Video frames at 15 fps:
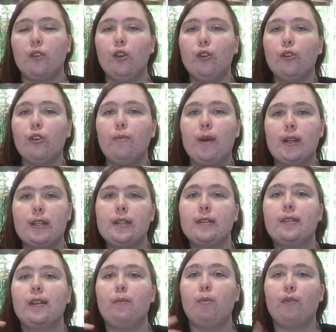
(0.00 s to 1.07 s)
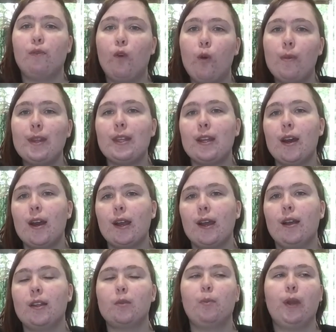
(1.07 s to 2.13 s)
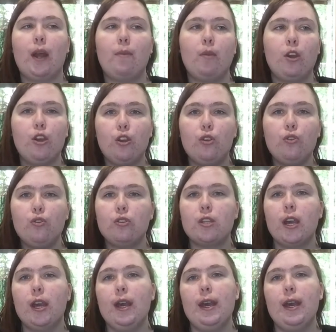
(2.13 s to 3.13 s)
Not so much necessarily performing the dark arts, but I'm huge